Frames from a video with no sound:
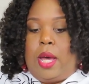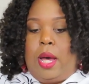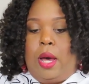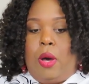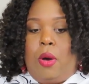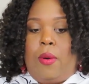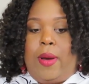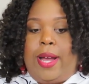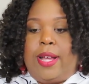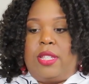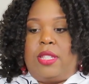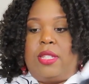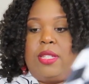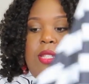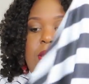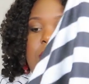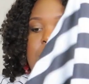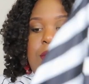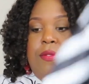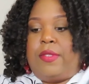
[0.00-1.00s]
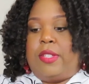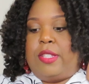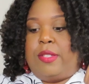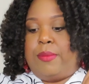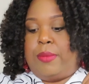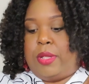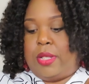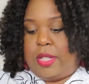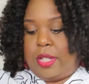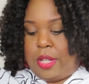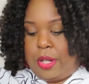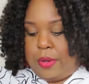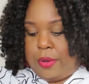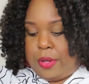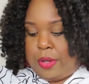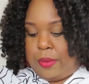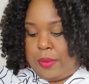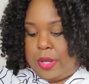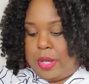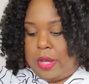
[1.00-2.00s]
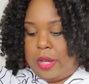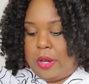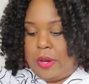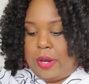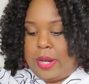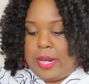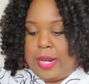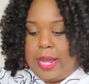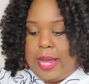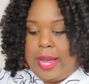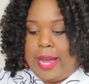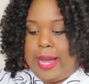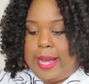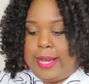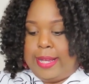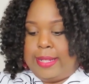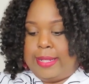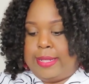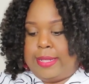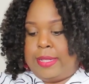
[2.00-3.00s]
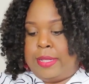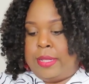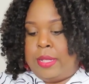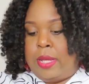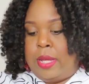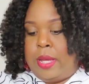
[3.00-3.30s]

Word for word: Oh, I just love this material here. It has,